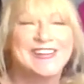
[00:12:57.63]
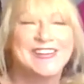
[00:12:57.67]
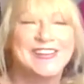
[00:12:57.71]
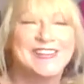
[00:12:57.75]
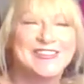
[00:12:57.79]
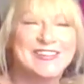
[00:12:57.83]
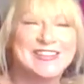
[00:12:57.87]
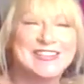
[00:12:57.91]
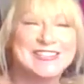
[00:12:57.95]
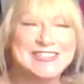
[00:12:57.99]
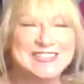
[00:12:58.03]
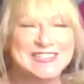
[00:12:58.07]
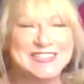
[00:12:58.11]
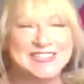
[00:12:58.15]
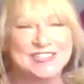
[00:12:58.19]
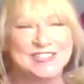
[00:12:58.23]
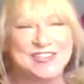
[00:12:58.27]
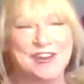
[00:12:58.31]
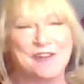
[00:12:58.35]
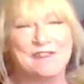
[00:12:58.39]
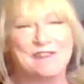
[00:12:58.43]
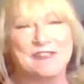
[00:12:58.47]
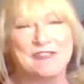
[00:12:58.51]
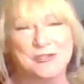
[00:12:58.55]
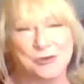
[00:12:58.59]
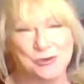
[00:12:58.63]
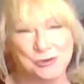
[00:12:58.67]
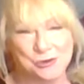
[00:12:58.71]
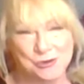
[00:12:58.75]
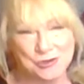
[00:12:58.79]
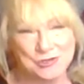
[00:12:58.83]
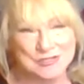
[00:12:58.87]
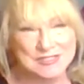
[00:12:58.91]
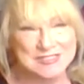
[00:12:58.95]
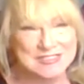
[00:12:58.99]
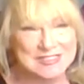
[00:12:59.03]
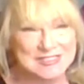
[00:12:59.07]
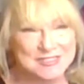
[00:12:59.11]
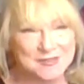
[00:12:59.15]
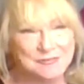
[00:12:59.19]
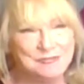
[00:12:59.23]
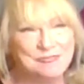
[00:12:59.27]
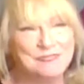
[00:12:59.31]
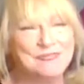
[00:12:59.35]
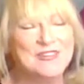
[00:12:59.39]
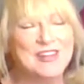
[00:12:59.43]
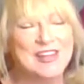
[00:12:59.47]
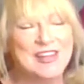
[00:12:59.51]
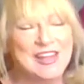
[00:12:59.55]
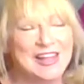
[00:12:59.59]
this is Sherrie Talks.
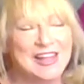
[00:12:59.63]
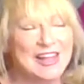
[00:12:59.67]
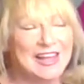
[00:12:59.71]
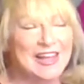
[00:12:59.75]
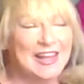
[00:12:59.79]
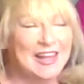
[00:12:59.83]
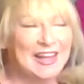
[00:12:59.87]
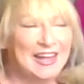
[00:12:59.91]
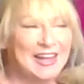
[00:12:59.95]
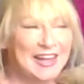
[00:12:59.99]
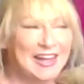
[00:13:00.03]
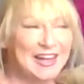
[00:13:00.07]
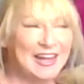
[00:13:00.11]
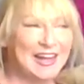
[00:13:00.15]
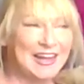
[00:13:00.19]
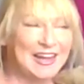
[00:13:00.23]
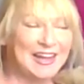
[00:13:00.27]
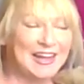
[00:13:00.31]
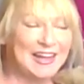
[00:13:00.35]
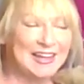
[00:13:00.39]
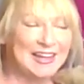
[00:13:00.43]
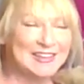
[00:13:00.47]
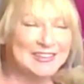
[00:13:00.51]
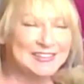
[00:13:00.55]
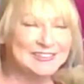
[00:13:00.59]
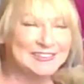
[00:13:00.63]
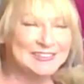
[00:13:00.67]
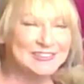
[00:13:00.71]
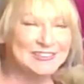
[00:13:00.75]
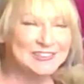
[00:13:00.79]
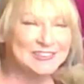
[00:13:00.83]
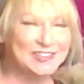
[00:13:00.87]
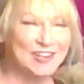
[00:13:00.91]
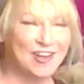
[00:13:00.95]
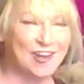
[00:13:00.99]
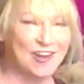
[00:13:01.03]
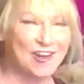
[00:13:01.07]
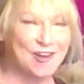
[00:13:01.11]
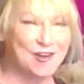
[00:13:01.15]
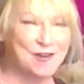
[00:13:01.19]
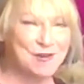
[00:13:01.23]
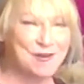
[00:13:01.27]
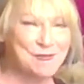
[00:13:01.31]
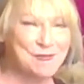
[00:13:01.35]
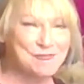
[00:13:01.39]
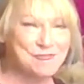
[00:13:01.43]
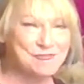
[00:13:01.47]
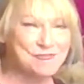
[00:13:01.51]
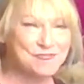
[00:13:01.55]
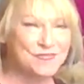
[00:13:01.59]
And
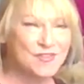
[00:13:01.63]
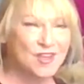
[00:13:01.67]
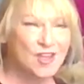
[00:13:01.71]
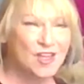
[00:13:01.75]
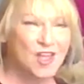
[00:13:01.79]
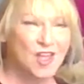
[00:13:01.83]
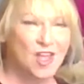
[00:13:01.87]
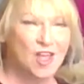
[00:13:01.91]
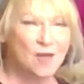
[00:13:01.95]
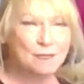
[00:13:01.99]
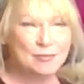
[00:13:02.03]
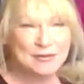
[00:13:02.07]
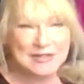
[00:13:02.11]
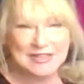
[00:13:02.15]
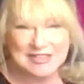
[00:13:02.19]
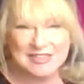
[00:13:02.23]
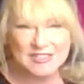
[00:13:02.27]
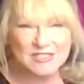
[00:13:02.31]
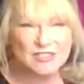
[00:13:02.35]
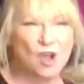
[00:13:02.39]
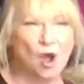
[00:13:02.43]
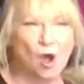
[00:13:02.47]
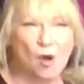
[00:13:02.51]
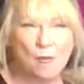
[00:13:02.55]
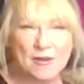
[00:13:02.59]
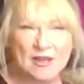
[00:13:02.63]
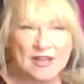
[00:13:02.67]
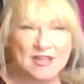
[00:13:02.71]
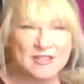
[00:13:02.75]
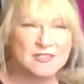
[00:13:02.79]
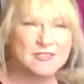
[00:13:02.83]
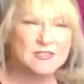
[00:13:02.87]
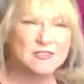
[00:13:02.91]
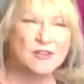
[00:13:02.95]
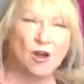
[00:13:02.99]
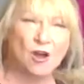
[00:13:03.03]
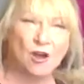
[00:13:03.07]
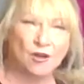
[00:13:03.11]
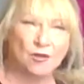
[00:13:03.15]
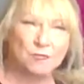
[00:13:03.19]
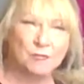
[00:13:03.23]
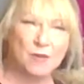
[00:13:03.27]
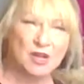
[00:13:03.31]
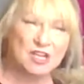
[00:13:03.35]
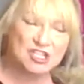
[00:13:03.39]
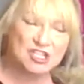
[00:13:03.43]
please comment on my